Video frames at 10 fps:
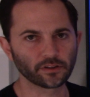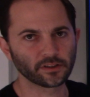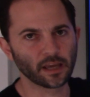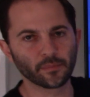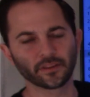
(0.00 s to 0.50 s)

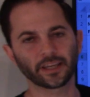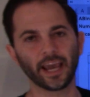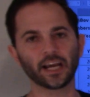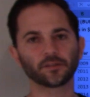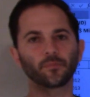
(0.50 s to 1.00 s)
statement: the
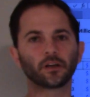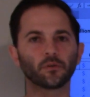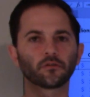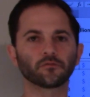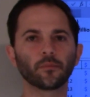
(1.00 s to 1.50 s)
cash money where
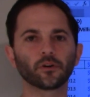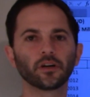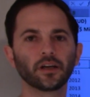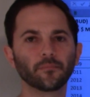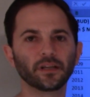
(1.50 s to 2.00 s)
the
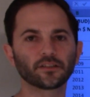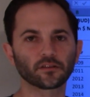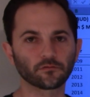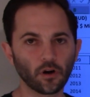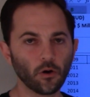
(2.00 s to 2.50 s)
rubber meets
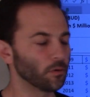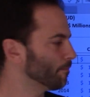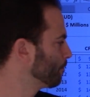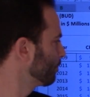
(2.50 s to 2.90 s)
the road.